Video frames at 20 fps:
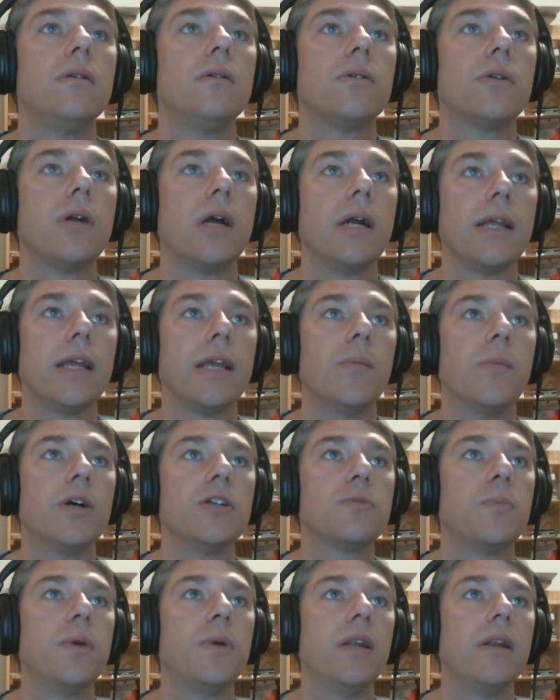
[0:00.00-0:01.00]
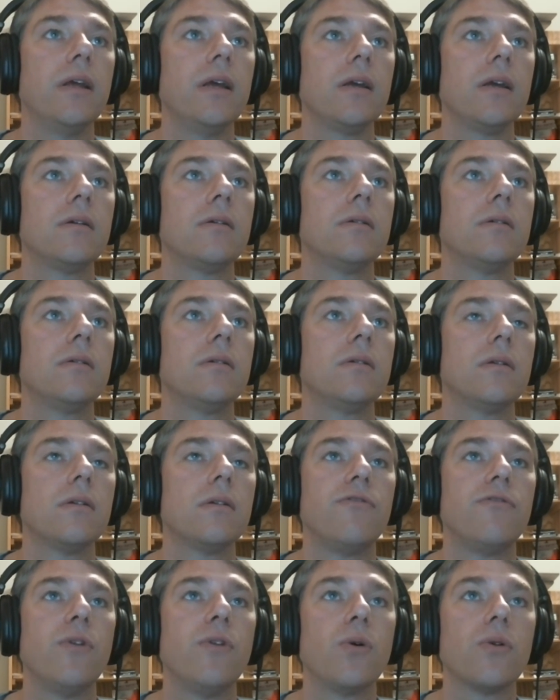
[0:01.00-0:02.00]
Trying to get my spending
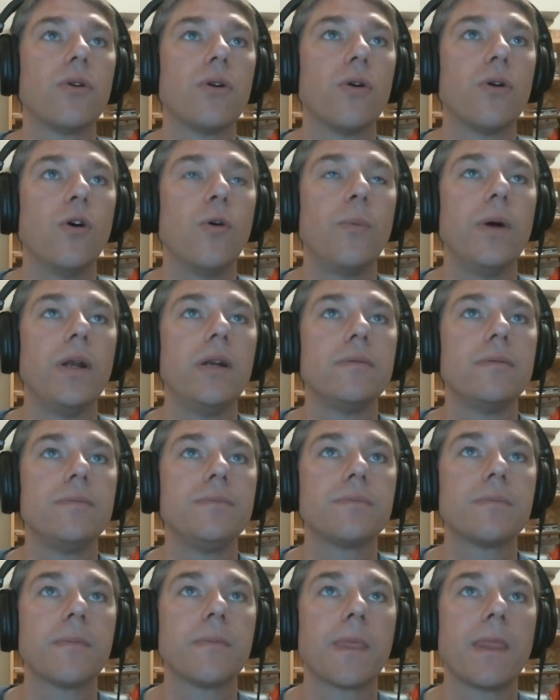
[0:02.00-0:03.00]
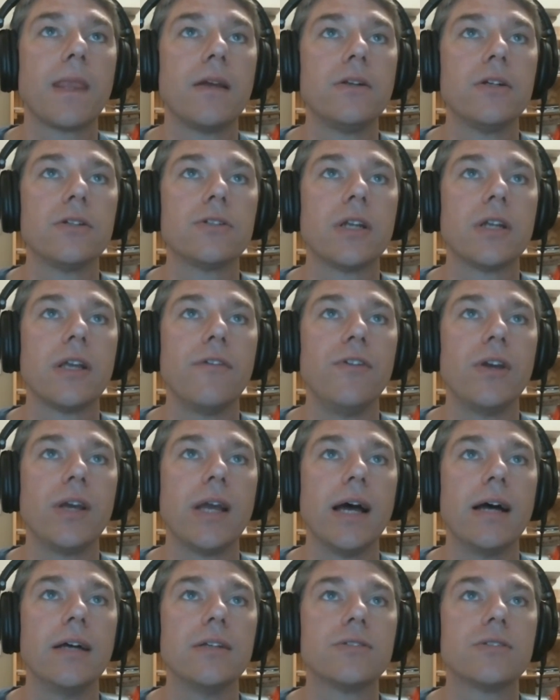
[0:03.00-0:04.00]
folder open just to give you
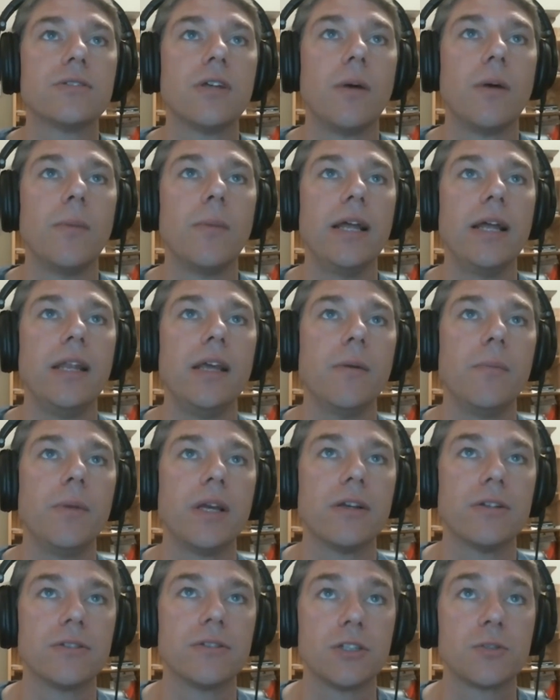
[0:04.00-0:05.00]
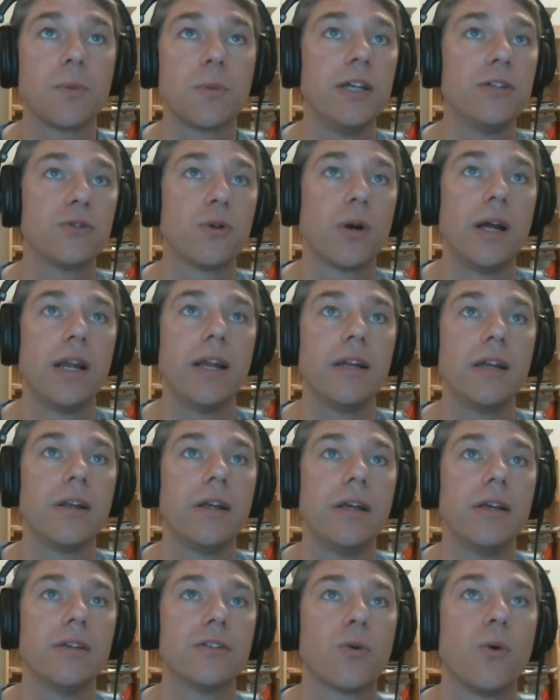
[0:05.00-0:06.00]
guys some idea, because this plays right into
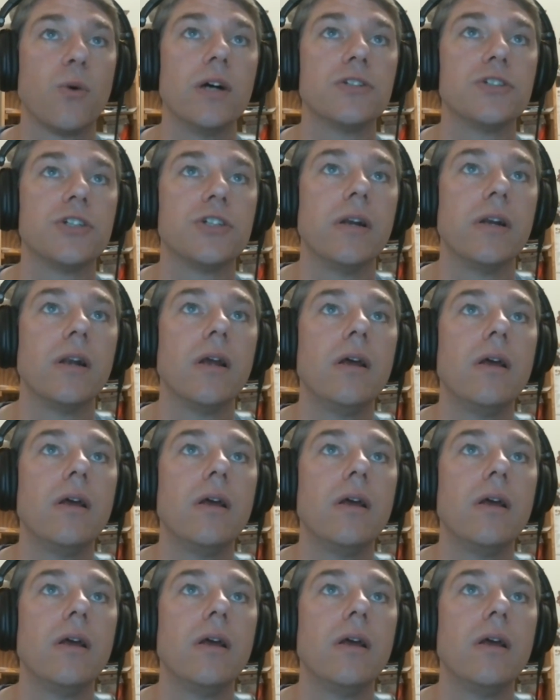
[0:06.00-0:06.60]
his question.